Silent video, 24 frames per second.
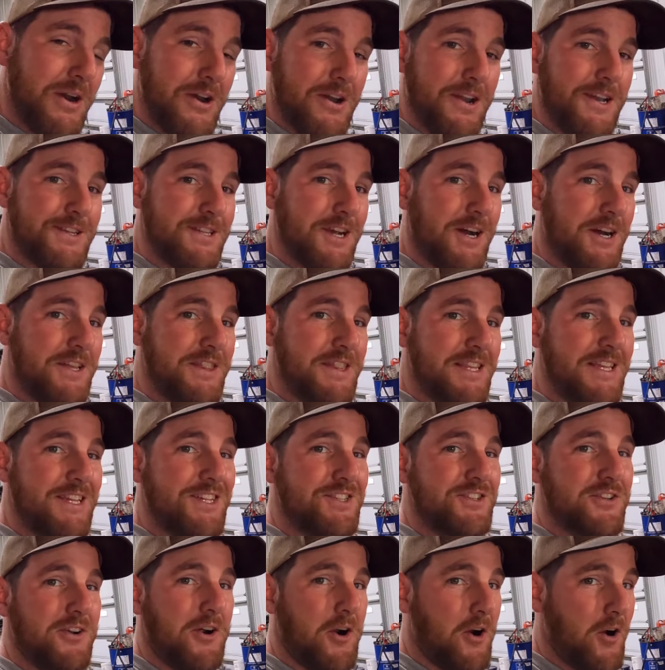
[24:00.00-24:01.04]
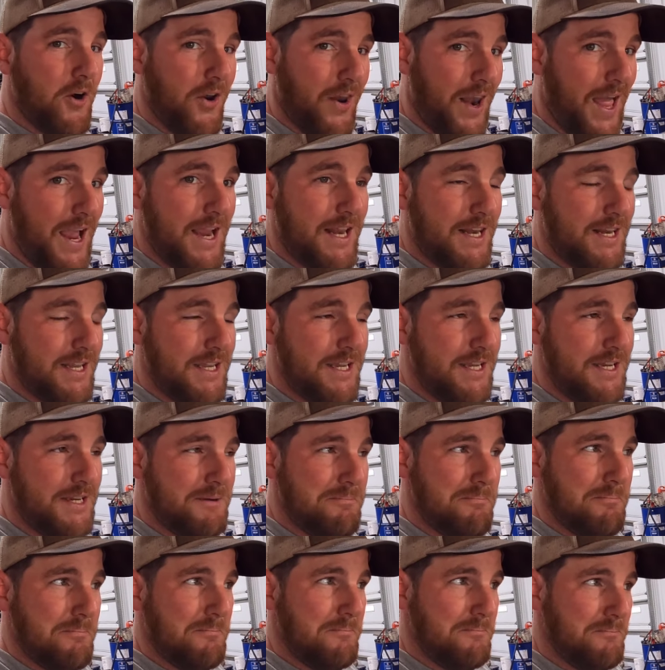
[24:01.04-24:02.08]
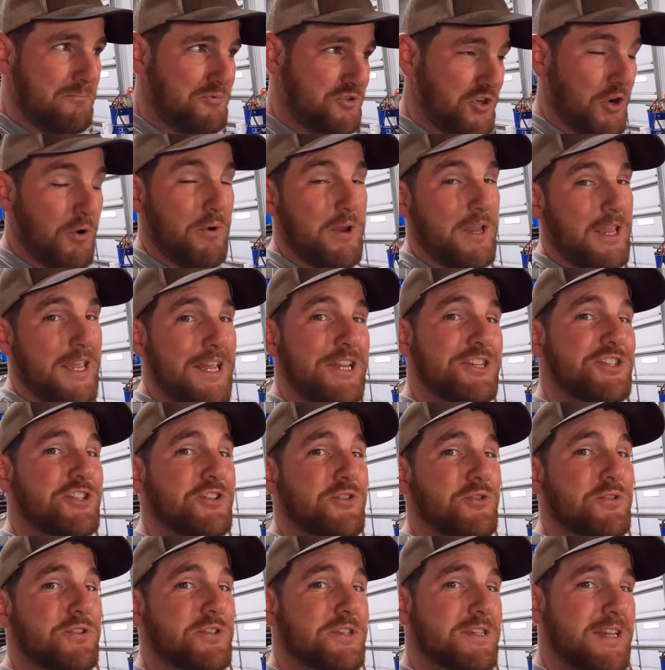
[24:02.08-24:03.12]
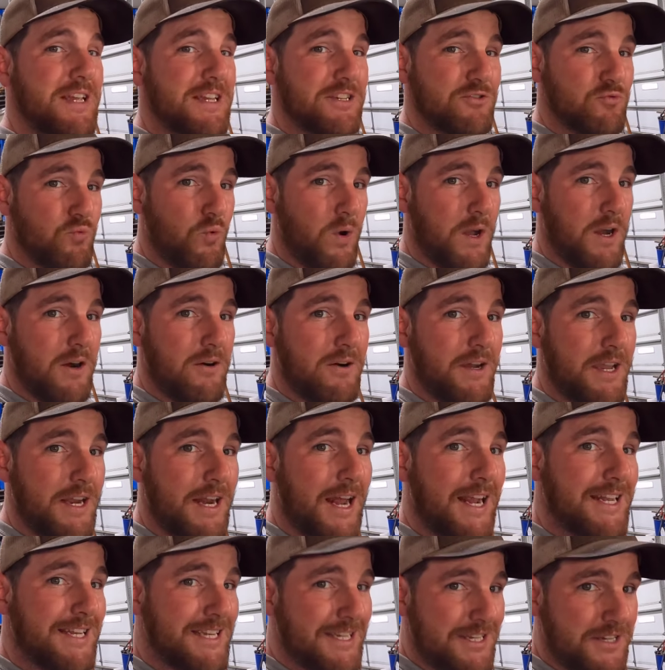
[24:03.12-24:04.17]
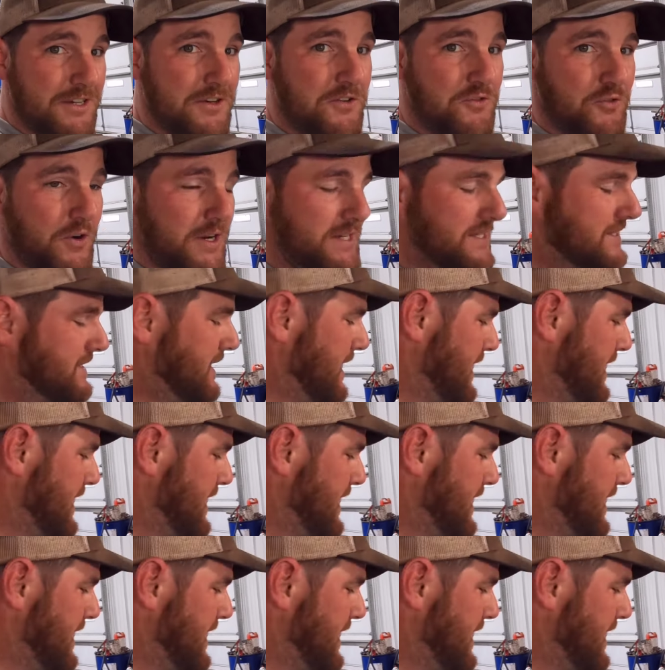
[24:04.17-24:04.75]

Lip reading: bearings on this are likely showing issues as well, and I didn't address